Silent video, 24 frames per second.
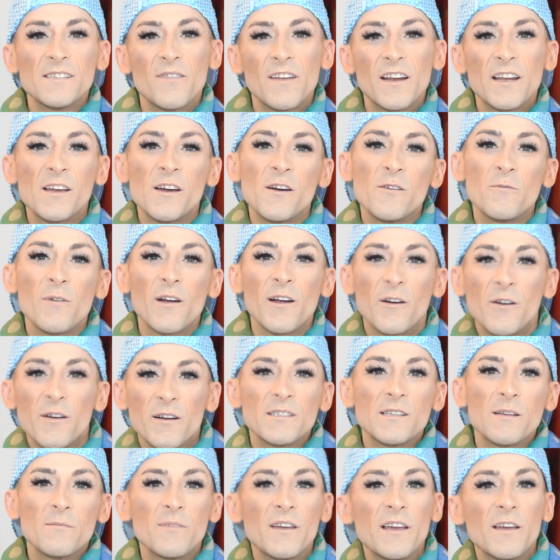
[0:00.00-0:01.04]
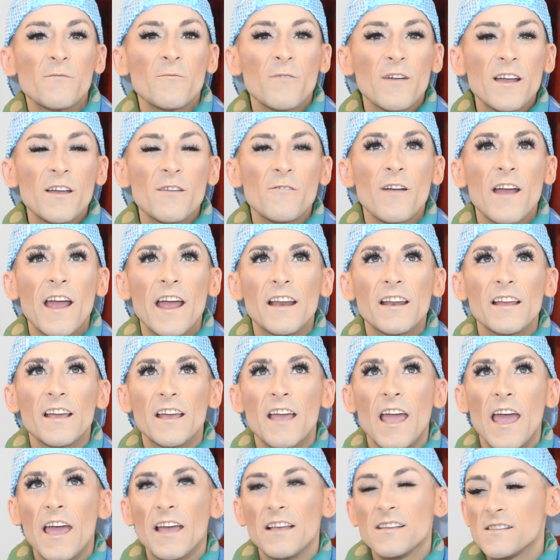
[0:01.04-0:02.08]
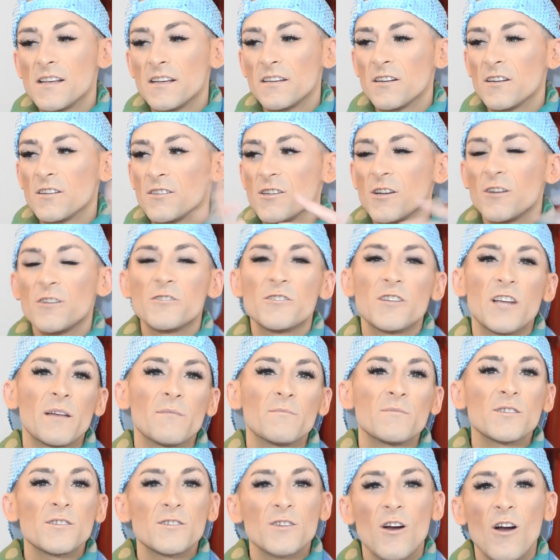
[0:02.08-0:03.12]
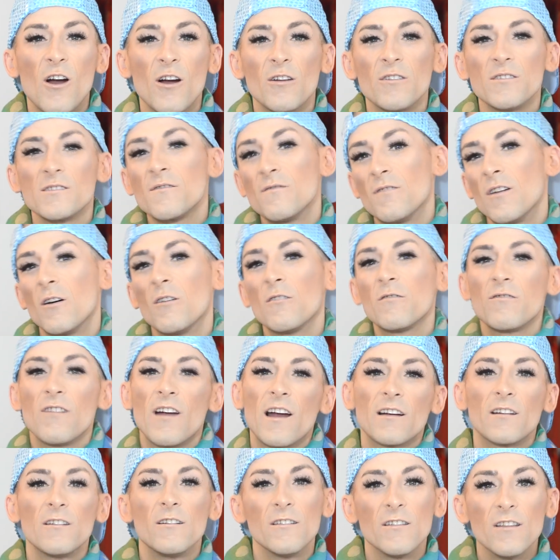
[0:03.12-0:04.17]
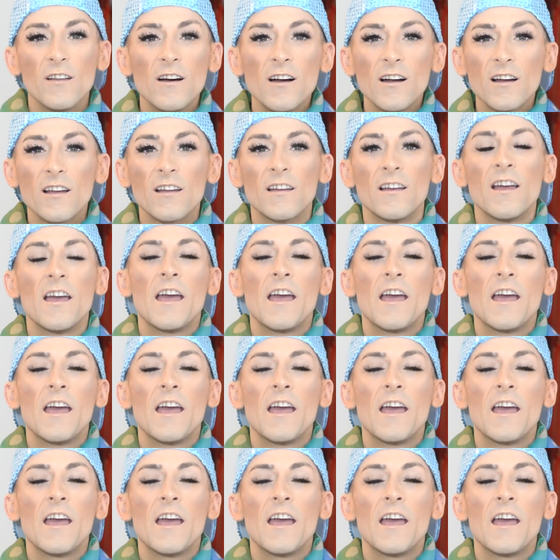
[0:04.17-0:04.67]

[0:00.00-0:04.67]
video, we're going to be recreating a signature James Charles faux freckle look.